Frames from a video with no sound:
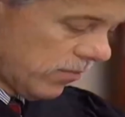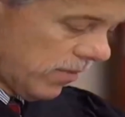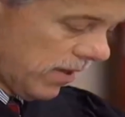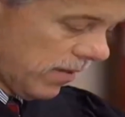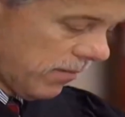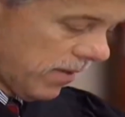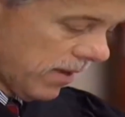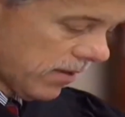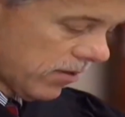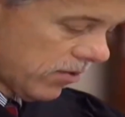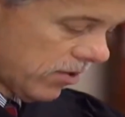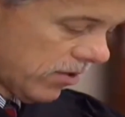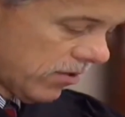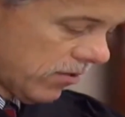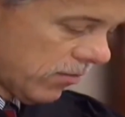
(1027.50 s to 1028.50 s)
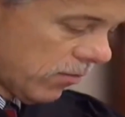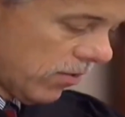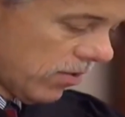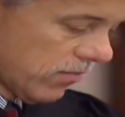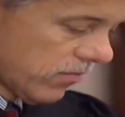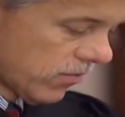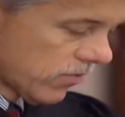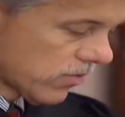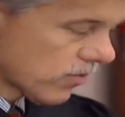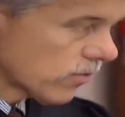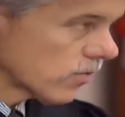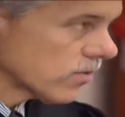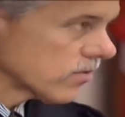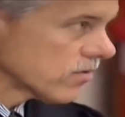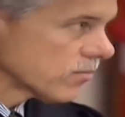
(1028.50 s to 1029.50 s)
you remembered me when
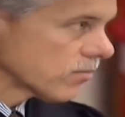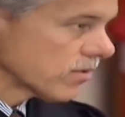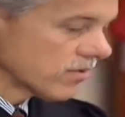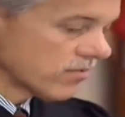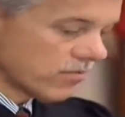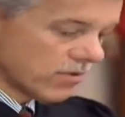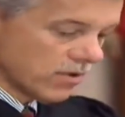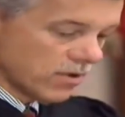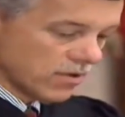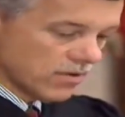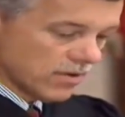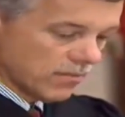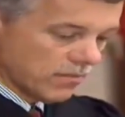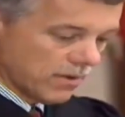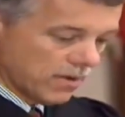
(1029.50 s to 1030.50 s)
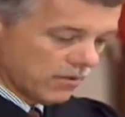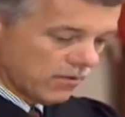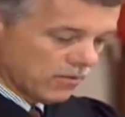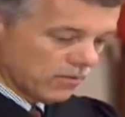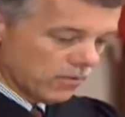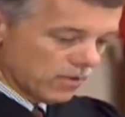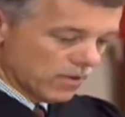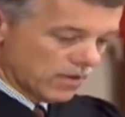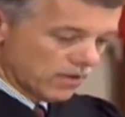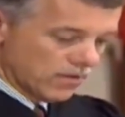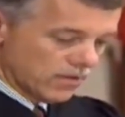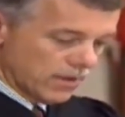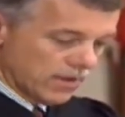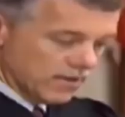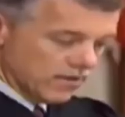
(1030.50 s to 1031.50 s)
I was at your first trial
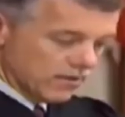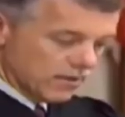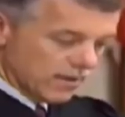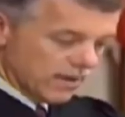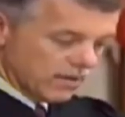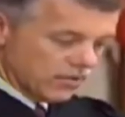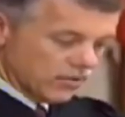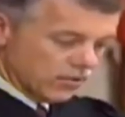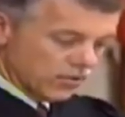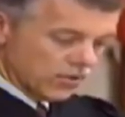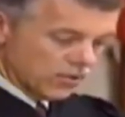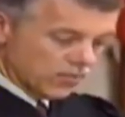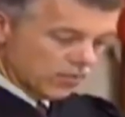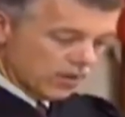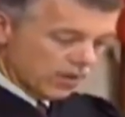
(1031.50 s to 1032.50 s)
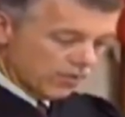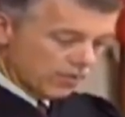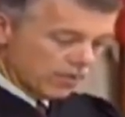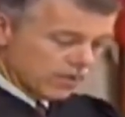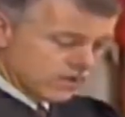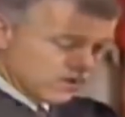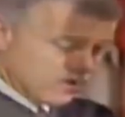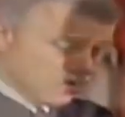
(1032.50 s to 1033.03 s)
there in the big cranberry sweater and my